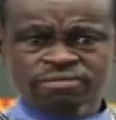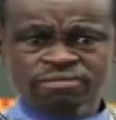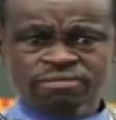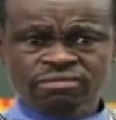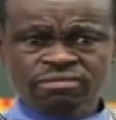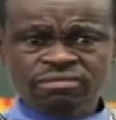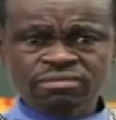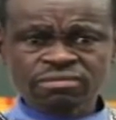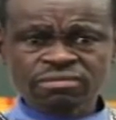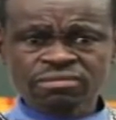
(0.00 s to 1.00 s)

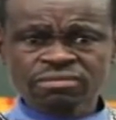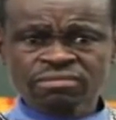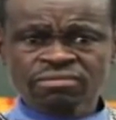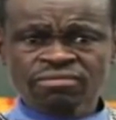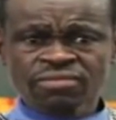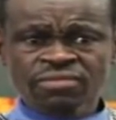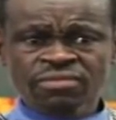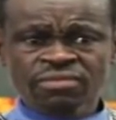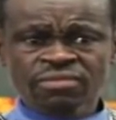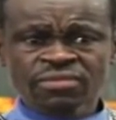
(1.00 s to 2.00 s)

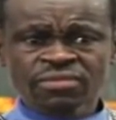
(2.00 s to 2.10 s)
(silence)